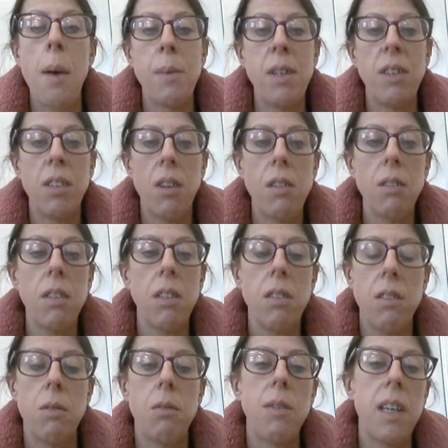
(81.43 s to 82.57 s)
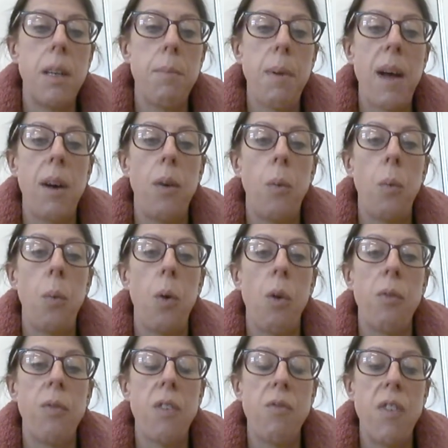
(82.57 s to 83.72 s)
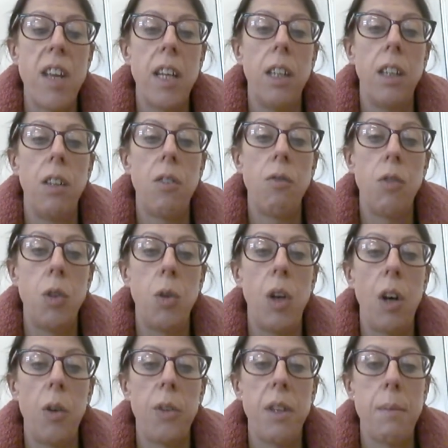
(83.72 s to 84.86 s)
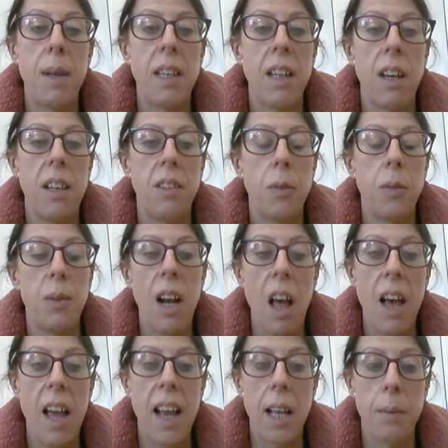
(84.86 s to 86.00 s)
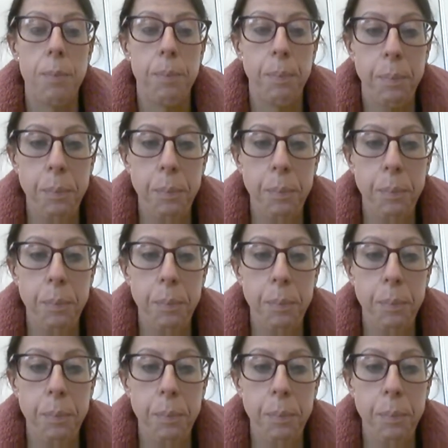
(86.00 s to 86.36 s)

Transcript: but it's also talking about what the real ruler Ozymandias was like.